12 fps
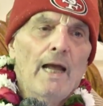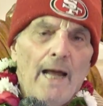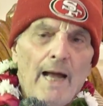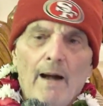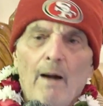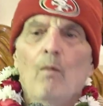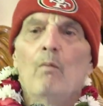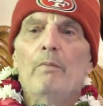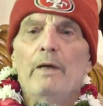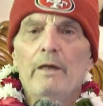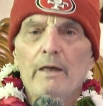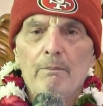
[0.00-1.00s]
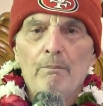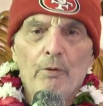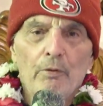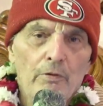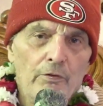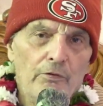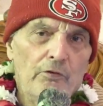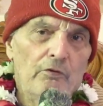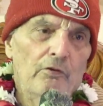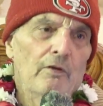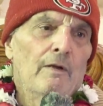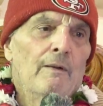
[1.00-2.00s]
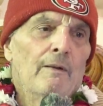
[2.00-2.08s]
How many births